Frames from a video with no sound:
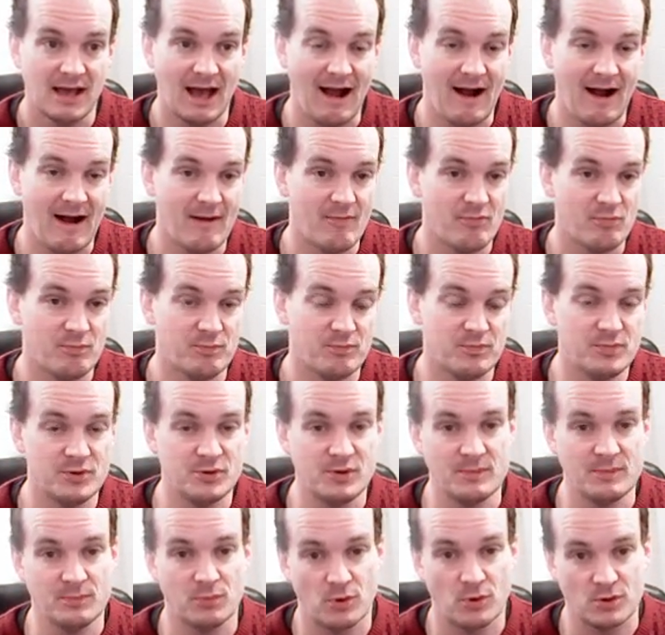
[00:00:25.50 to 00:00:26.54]
and
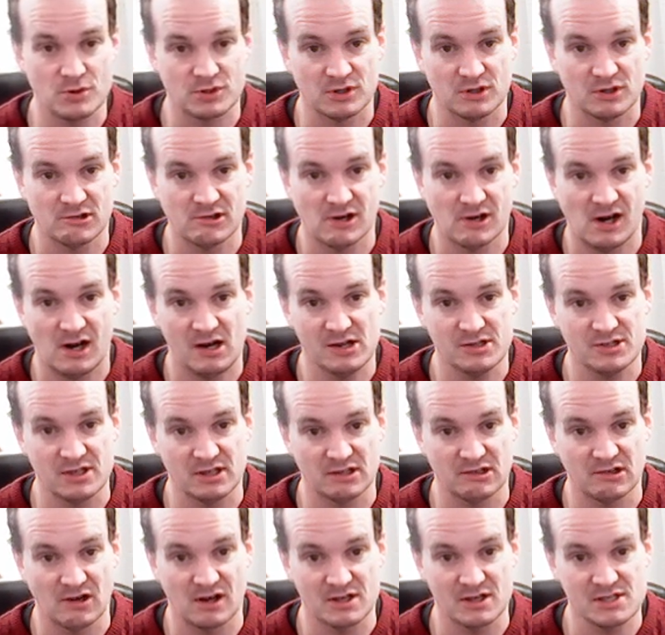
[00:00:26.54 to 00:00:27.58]
between poison and grass
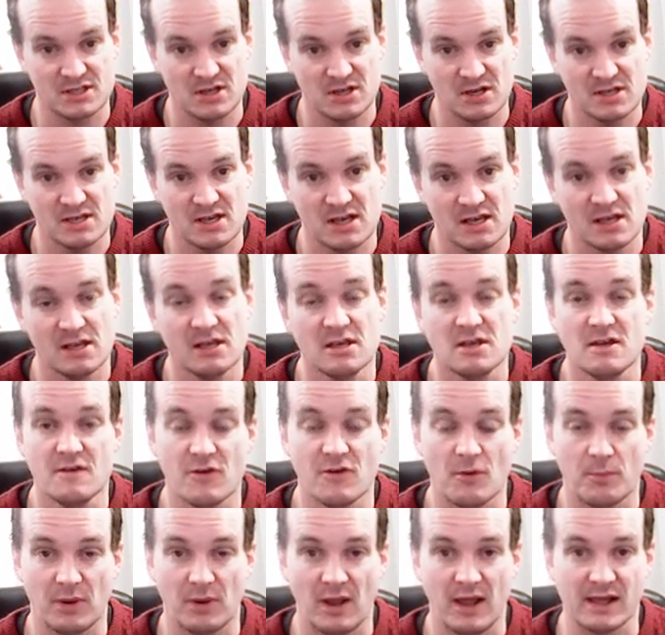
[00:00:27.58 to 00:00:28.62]
psychic, you've
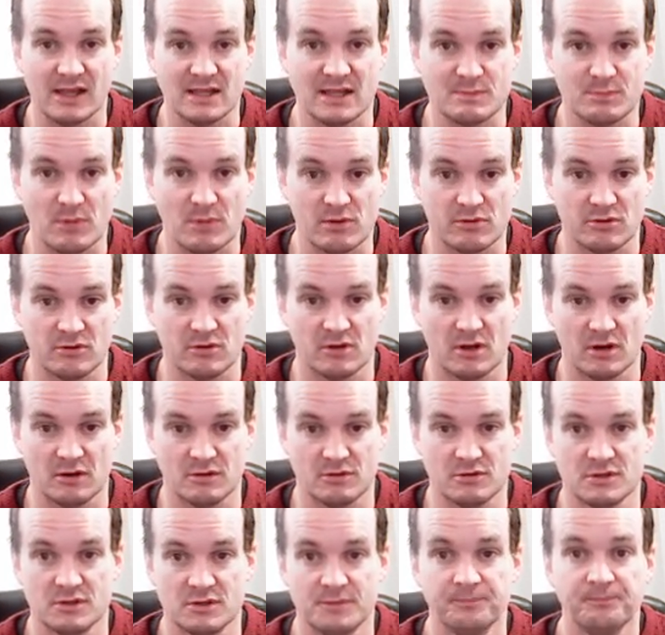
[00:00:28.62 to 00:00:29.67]
got to play against both of
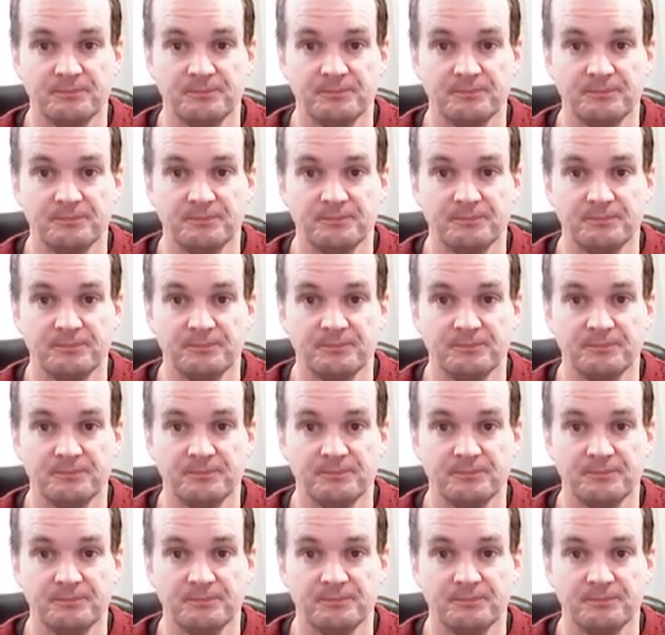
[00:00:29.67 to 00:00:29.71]
those.